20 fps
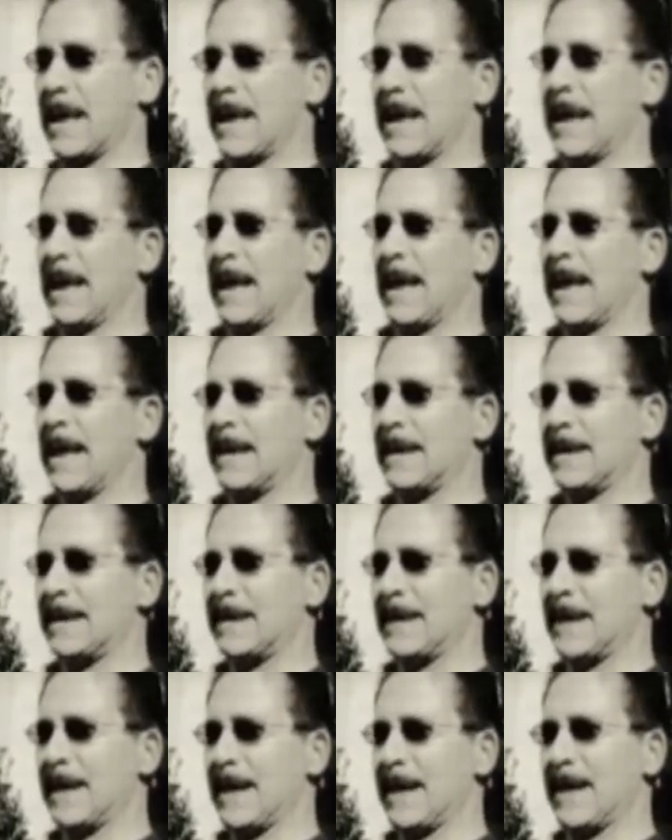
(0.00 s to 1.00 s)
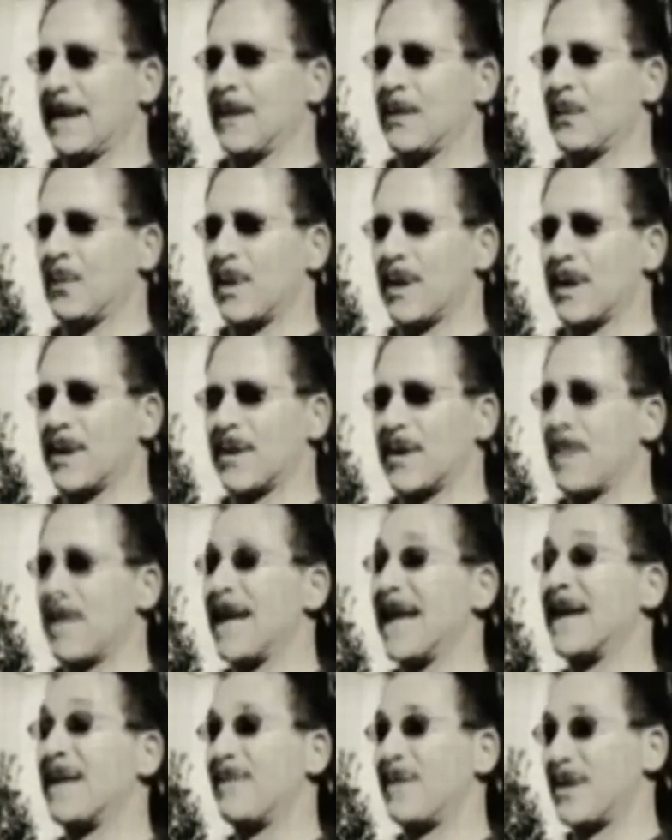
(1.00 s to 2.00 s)
and uh, was the
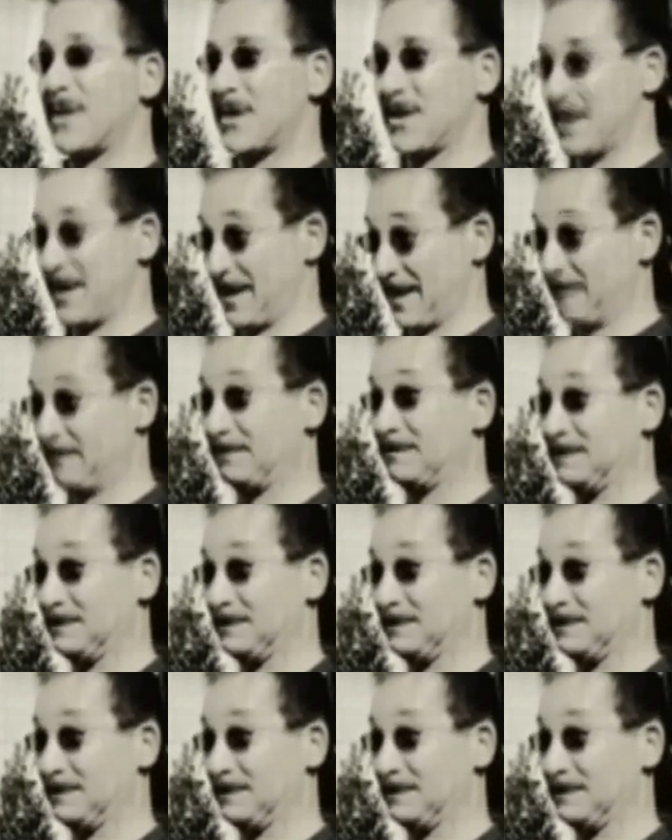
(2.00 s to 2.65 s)
man of his time.